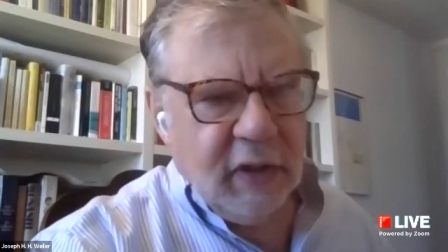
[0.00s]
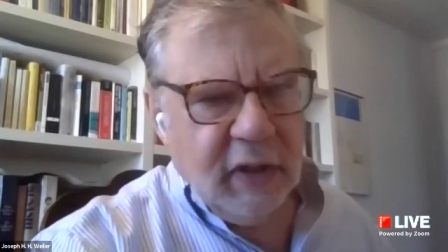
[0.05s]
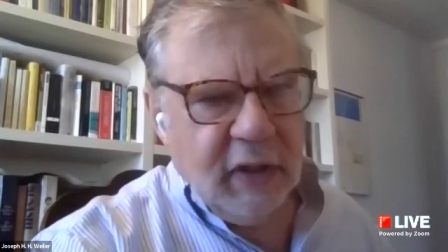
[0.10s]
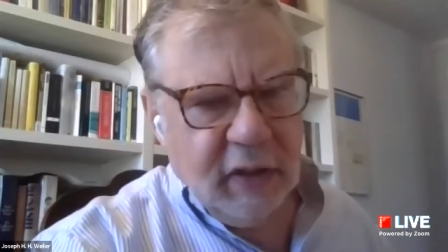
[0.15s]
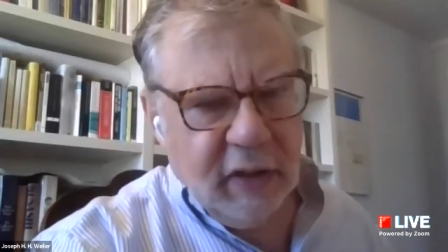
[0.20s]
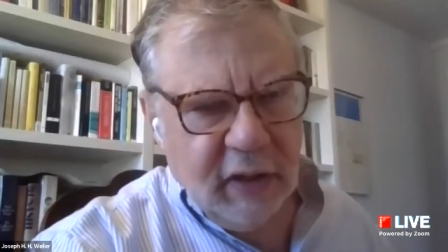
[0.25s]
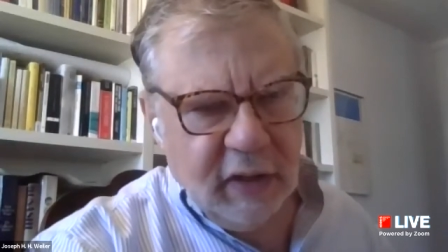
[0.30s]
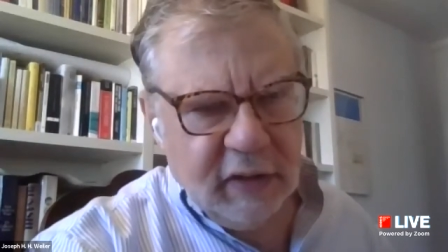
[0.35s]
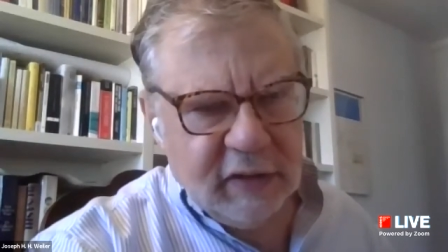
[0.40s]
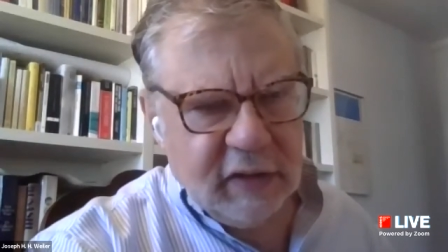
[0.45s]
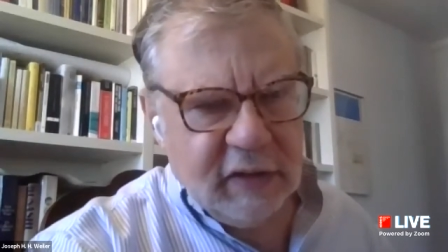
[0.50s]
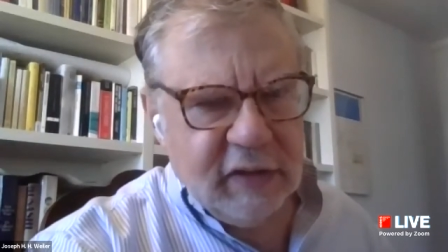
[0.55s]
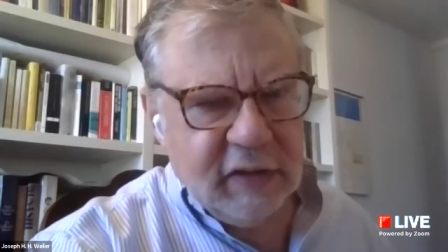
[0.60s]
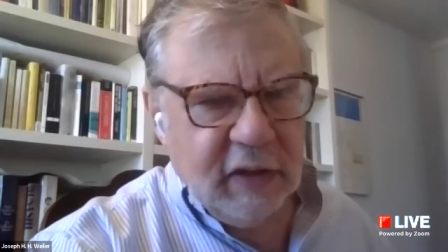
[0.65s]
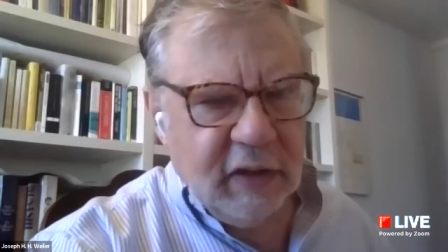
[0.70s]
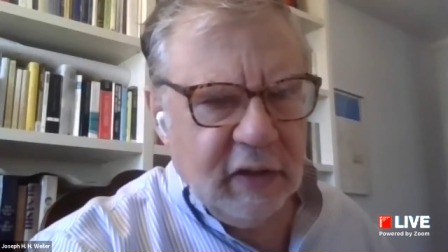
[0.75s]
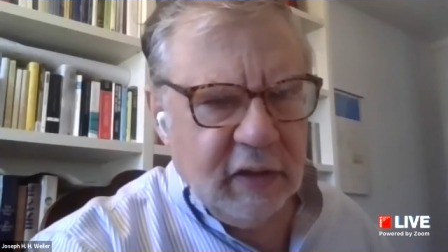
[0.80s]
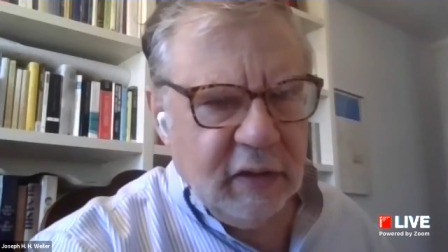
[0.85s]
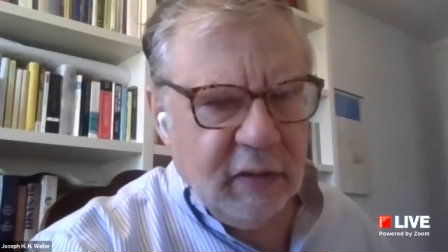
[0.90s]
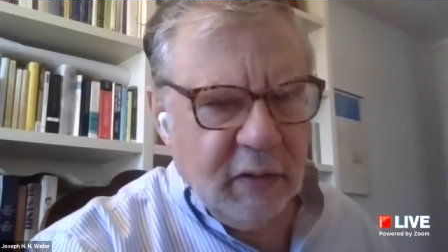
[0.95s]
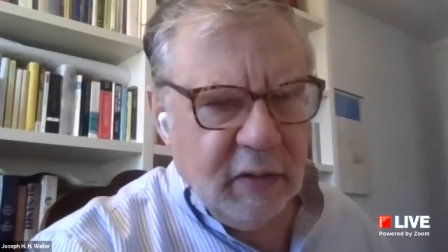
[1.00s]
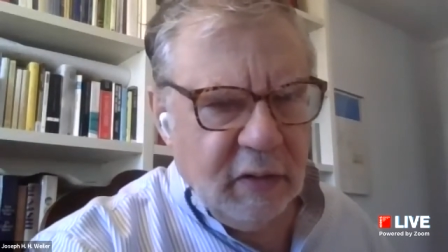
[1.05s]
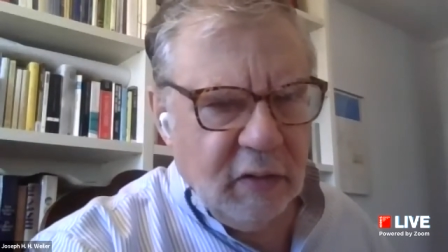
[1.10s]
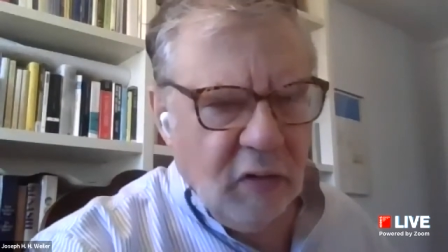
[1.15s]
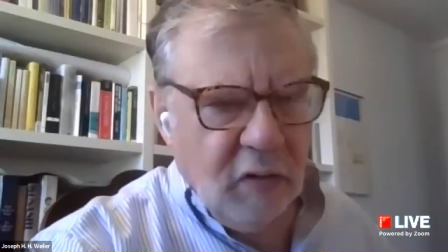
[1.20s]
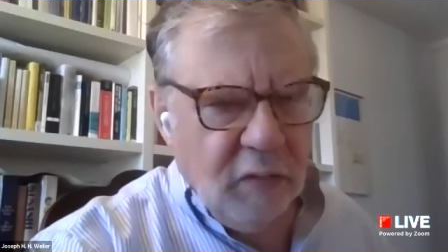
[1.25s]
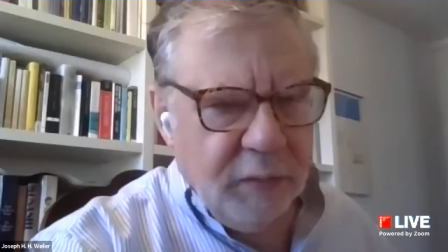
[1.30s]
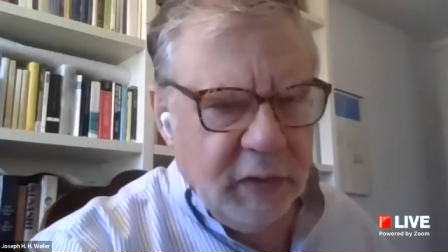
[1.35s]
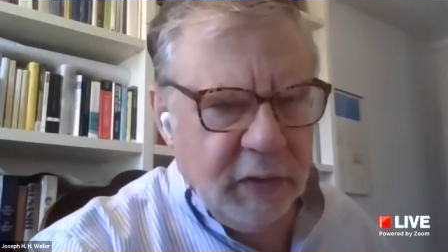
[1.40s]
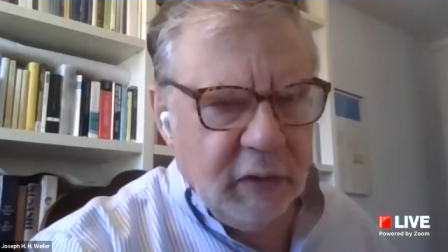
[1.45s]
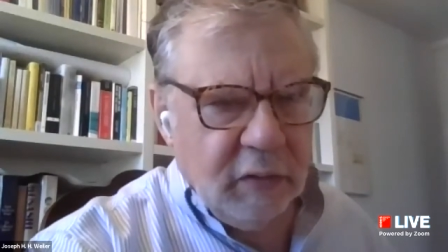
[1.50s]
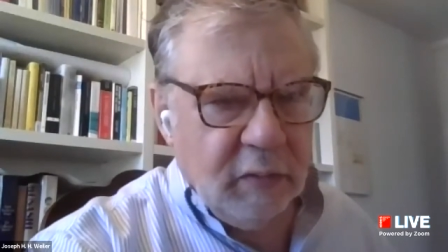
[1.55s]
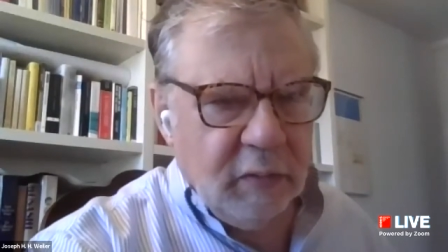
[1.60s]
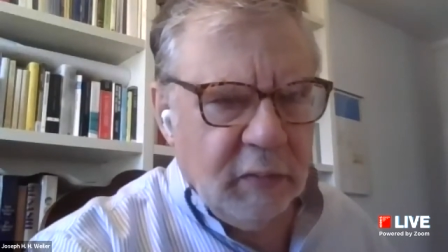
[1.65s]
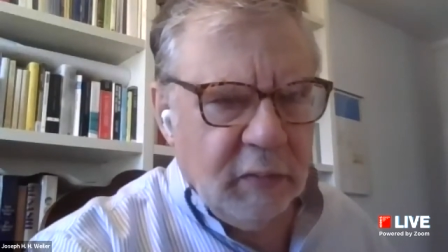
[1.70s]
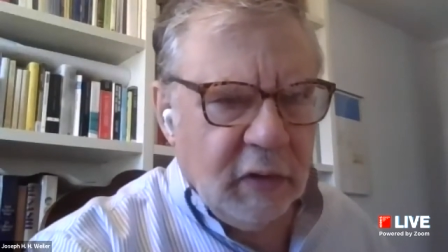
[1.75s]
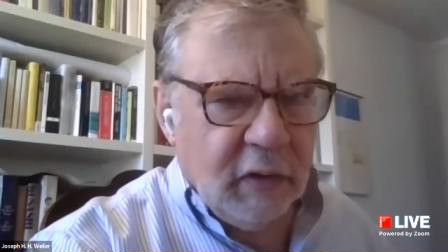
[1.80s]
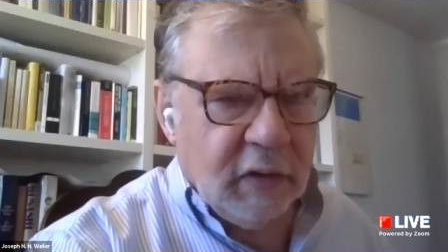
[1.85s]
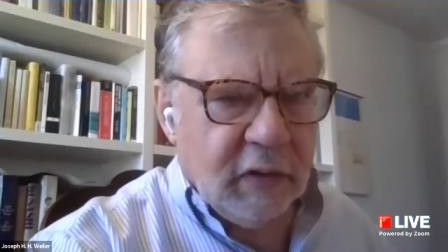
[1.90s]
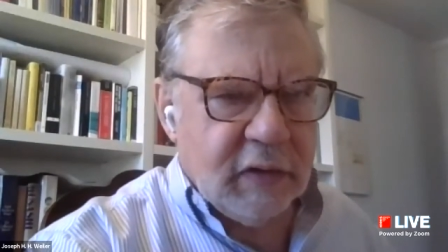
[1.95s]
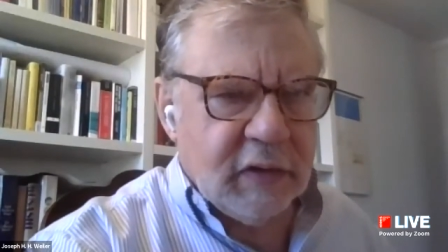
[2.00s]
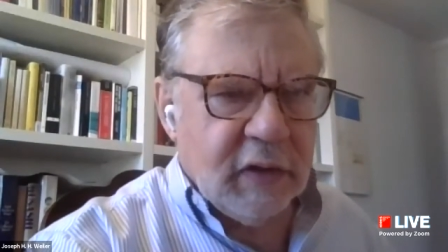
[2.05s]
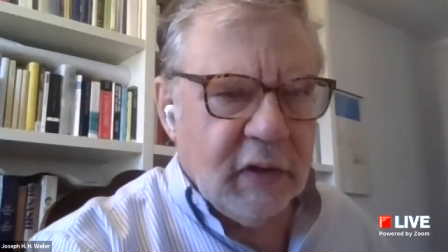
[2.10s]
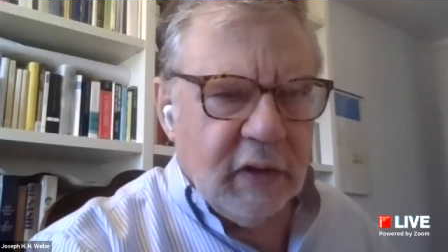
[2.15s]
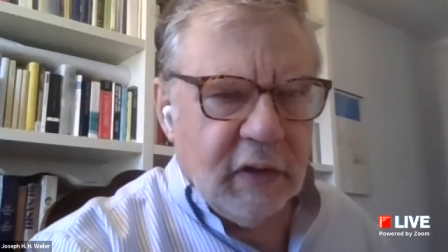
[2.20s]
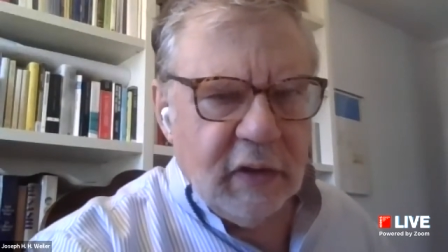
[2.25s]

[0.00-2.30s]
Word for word: And as I said in the opening remarks,